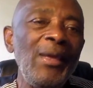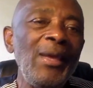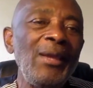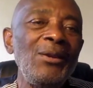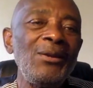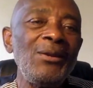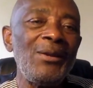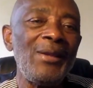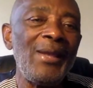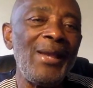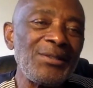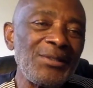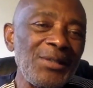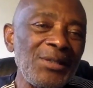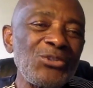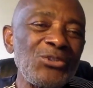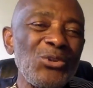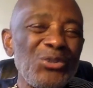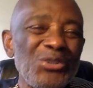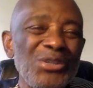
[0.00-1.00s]
And then
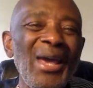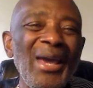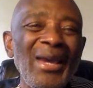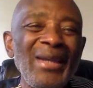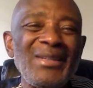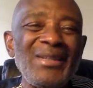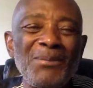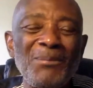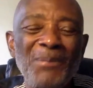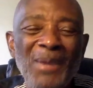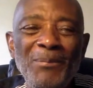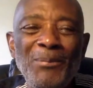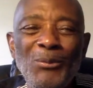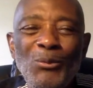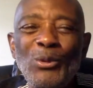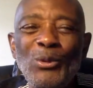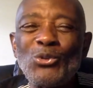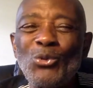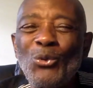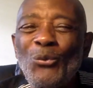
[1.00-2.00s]
as a society,
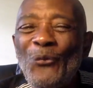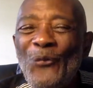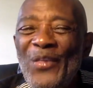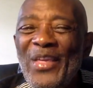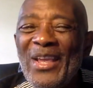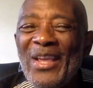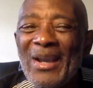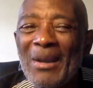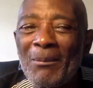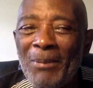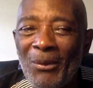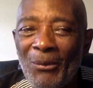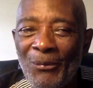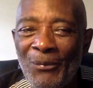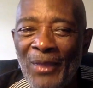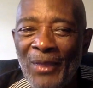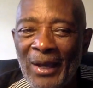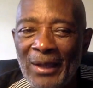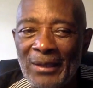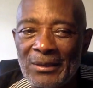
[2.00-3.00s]
maybe we should think
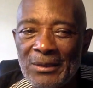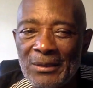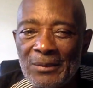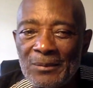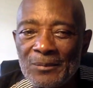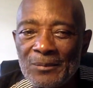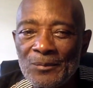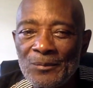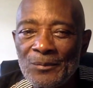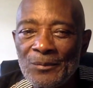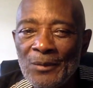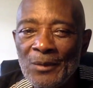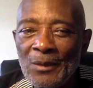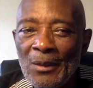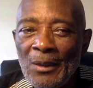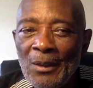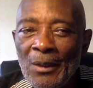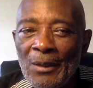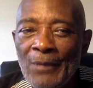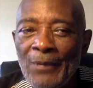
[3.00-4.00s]
about that,
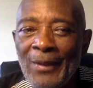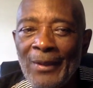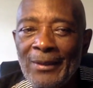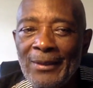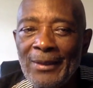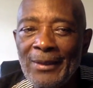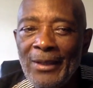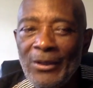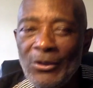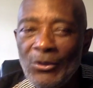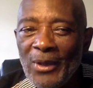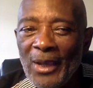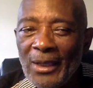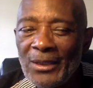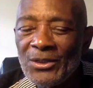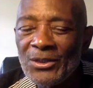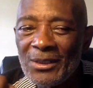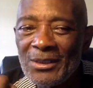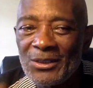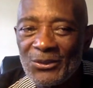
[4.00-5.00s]
that
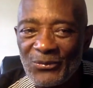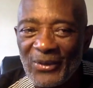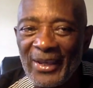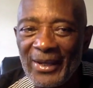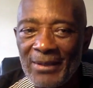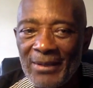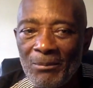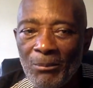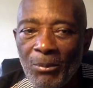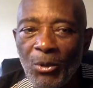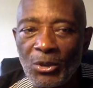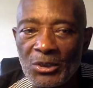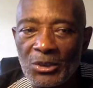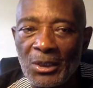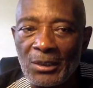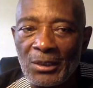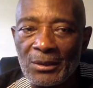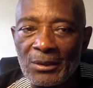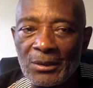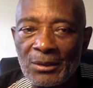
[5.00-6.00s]
education is very
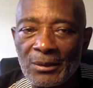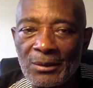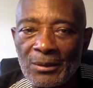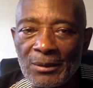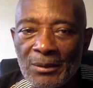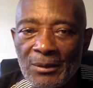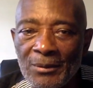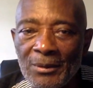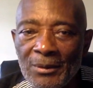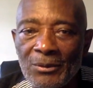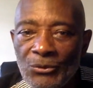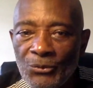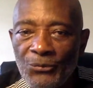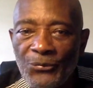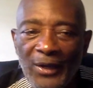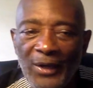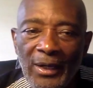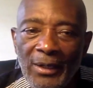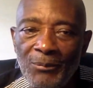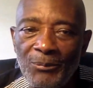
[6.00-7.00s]
important
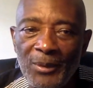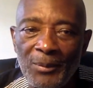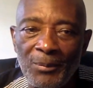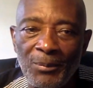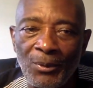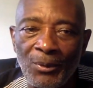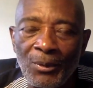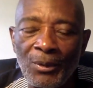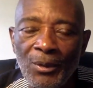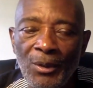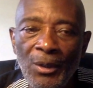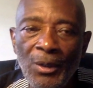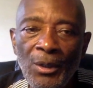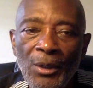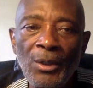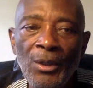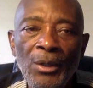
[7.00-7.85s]
to train people.